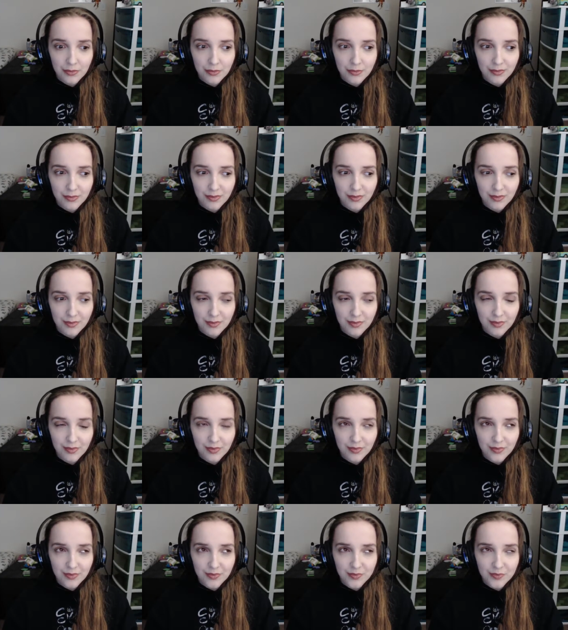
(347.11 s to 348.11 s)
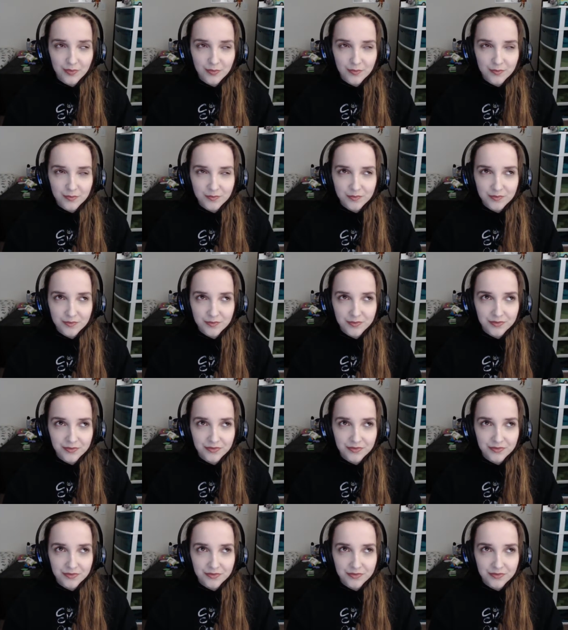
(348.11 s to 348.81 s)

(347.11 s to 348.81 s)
[no speech]